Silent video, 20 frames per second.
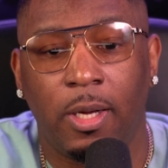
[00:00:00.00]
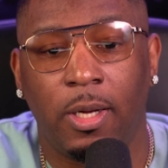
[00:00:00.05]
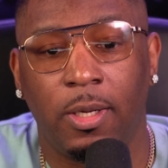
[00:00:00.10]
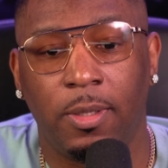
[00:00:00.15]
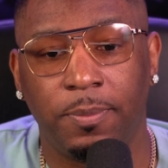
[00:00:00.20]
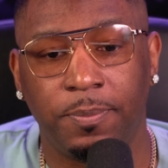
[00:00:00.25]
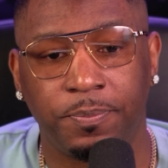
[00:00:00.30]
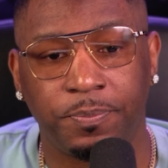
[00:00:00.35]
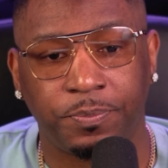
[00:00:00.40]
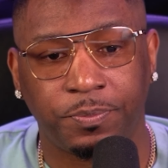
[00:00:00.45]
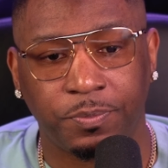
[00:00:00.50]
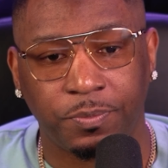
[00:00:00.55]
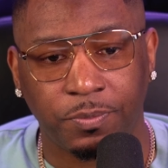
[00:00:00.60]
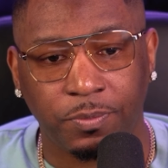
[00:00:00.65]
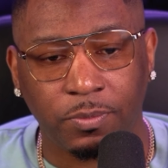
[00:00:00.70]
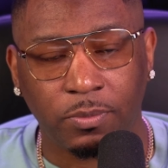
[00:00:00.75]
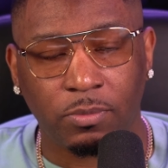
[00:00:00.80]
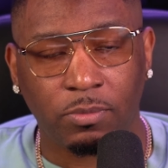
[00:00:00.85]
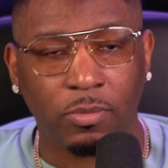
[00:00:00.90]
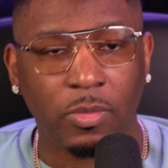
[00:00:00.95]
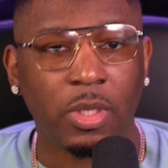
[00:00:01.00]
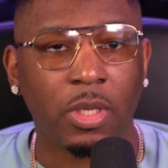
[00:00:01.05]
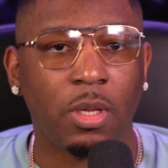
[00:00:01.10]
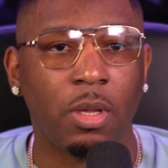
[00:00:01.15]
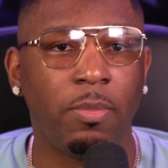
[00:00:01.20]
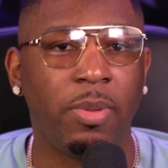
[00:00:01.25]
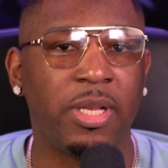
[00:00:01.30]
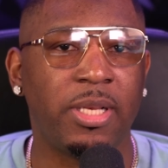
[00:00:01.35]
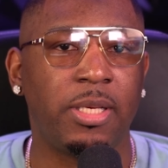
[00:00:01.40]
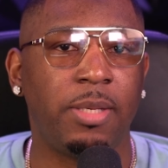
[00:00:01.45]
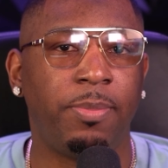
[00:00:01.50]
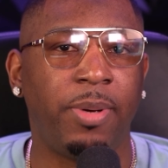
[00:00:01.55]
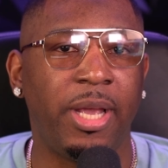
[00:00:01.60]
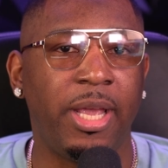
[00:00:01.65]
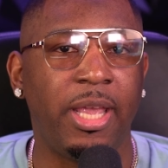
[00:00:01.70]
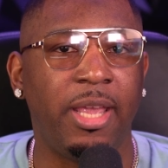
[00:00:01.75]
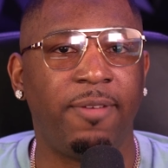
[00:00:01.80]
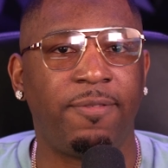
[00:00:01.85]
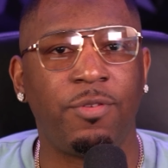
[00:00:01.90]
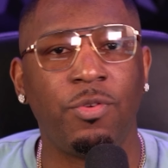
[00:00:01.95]
Um, but
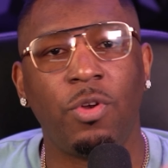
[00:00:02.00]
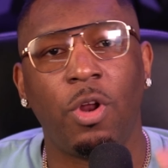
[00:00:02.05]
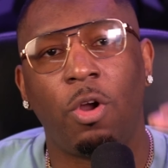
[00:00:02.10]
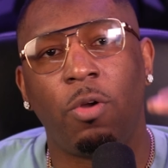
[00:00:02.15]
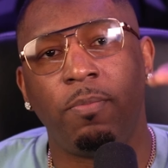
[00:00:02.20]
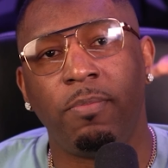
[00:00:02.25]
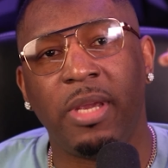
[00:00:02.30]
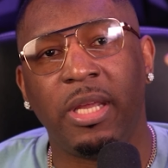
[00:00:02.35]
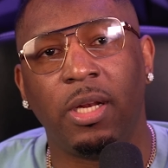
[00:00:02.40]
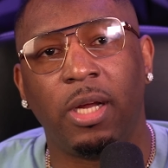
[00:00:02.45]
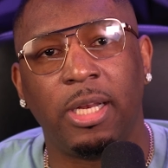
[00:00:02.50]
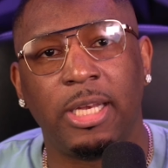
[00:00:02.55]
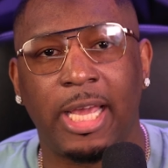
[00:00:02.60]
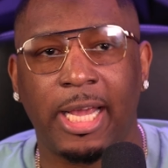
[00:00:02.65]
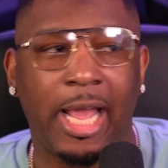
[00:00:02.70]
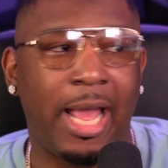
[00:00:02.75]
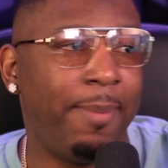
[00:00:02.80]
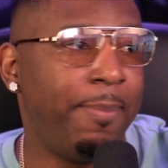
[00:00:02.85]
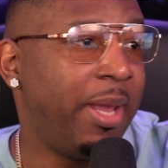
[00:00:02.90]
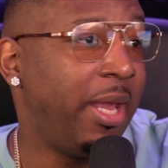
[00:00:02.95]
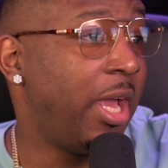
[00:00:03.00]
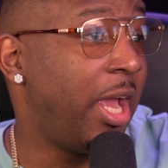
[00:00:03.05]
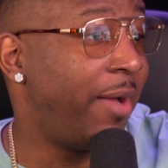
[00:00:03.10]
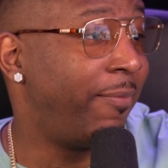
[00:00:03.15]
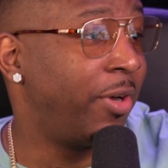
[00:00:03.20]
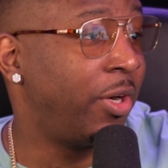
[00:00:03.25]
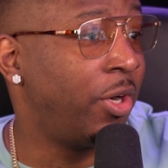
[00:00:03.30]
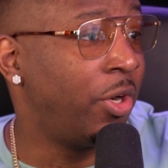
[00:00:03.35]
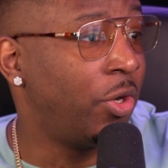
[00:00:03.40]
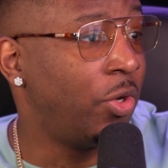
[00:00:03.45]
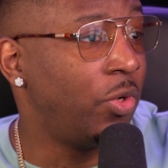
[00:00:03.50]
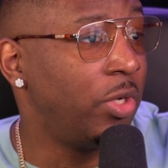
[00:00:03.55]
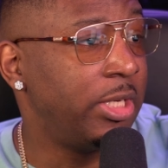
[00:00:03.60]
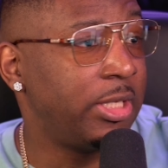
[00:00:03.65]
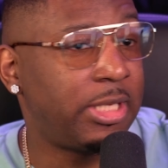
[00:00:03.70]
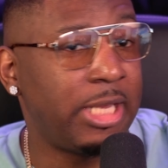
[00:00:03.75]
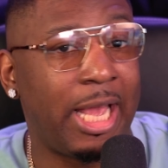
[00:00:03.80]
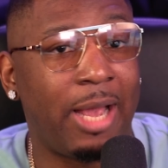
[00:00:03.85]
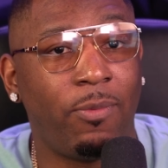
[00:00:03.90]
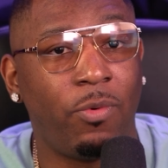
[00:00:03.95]
but if you don't meet up, like I may have a
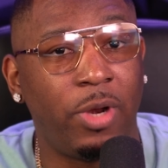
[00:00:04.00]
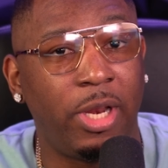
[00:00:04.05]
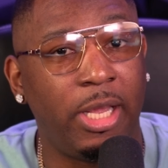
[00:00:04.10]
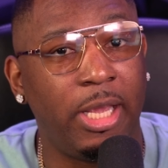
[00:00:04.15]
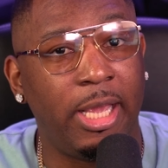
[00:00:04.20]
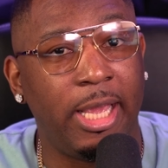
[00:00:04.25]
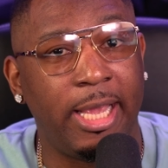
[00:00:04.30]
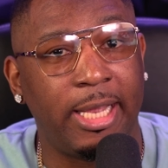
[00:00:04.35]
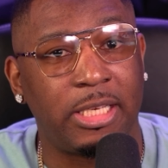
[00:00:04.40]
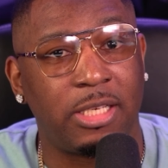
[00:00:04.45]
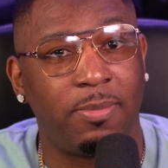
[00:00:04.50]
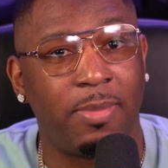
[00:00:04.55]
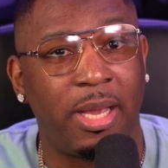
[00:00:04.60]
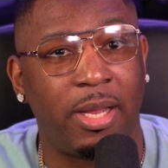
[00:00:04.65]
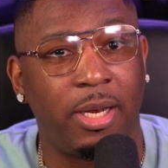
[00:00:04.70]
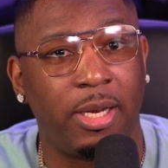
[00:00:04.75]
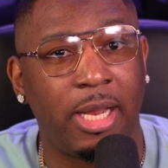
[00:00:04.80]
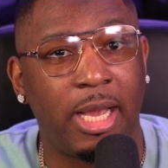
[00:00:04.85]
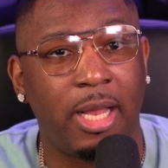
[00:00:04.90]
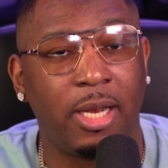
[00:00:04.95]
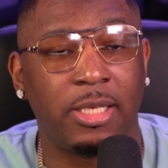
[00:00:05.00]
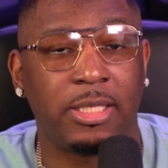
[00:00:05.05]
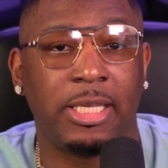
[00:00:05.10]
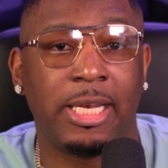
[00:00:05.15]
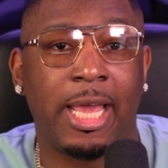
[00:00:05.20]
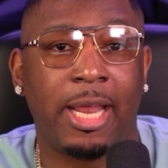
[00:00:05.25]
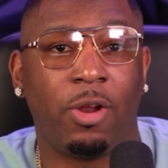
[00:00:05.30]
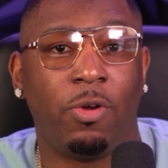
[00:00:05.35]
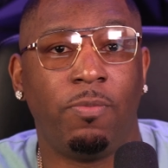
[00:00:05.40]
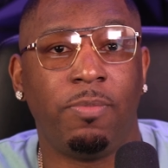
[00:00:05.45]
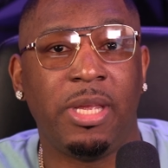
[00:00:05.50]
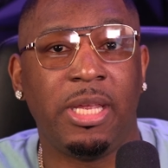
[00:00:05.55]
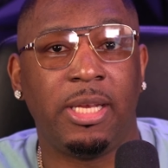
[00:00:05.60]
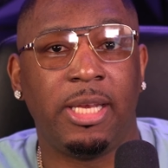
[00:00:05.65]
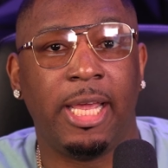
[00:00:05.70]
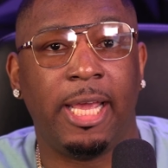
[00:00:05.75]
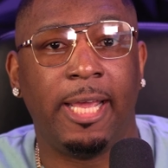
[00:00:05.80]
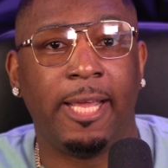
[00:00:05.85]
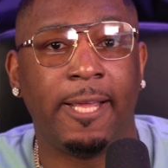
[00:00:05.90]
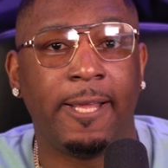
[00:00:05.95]
goal and say I want to hit X amount of dollars, and I don't
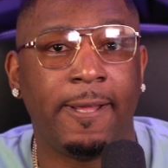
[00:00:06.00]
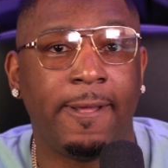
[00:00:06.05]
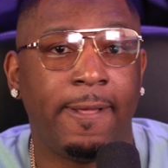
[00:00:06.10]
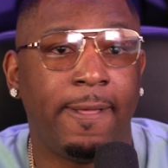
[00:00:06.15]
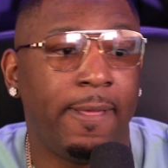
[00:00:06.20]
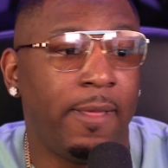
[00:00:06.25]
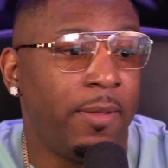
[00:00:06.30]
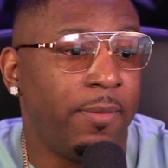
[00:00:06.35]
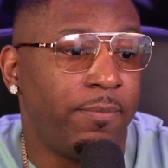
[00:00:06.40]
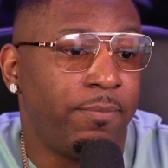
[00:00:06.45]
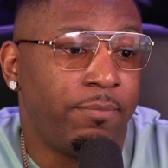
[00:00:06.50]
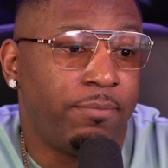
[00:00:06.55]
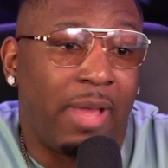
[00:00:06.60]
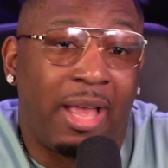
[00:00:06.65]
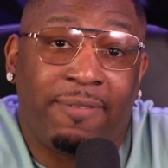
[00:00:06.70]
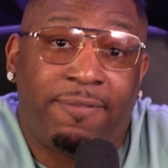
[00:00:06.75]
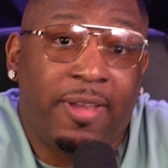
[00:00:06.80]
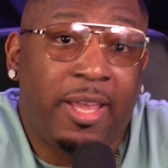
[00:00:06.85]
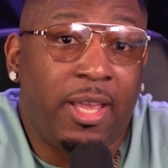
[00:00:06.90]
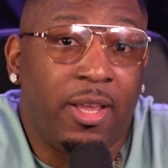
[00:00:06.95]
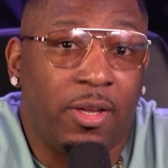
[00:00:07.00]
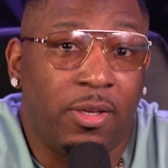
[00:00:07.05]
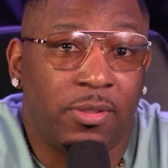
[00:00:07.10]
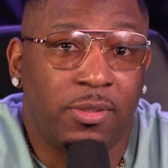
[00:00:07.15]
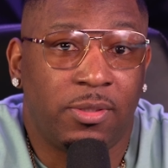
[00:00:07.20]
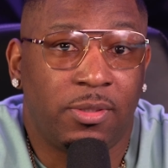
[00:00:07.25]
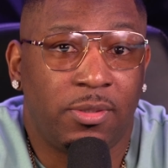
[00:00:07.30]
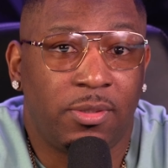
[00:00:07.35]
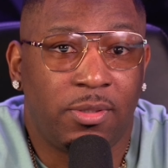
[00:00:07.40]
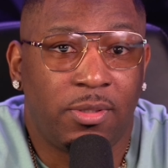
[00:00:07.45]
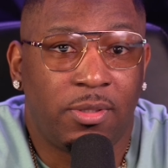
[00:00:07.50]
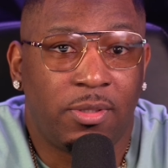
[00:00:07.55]
meet that, I failed.